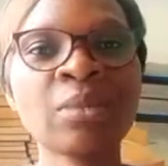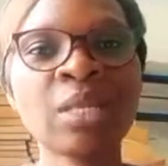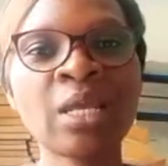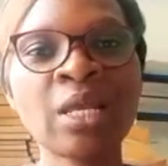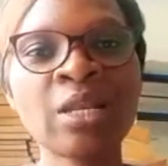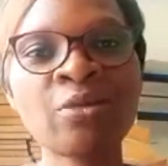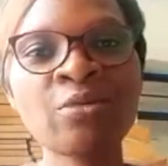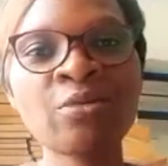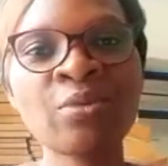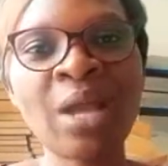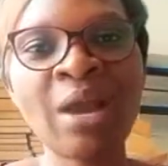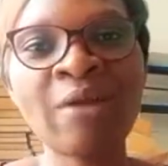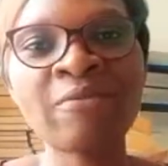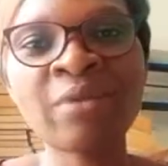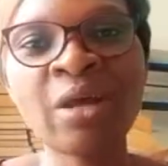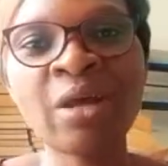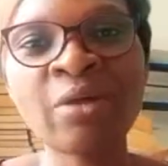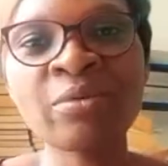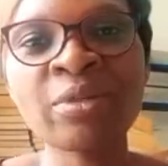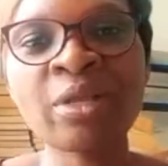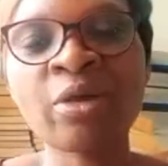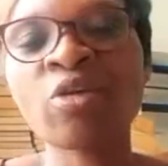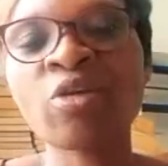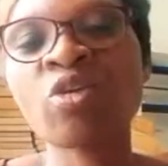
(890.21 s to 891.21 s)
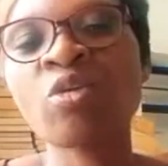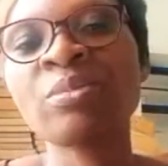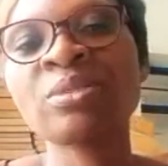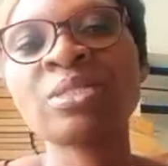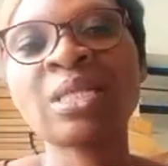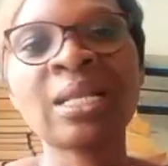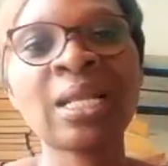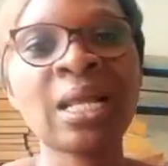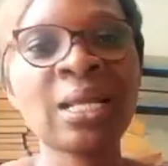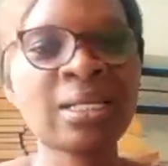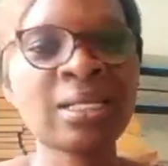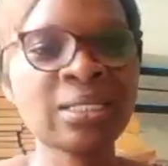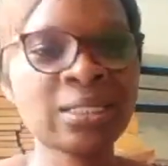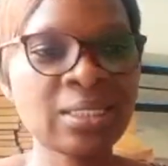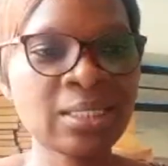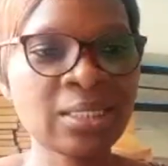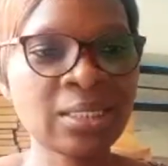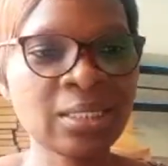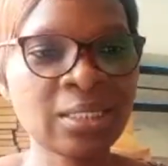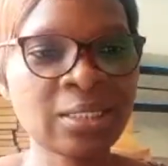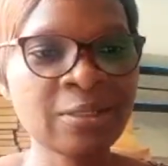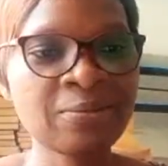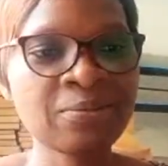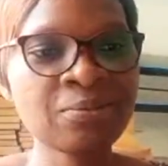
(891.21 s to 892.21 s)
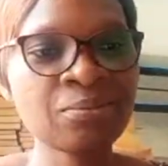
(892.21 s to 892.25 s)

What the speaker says: and we have done with economics analysis.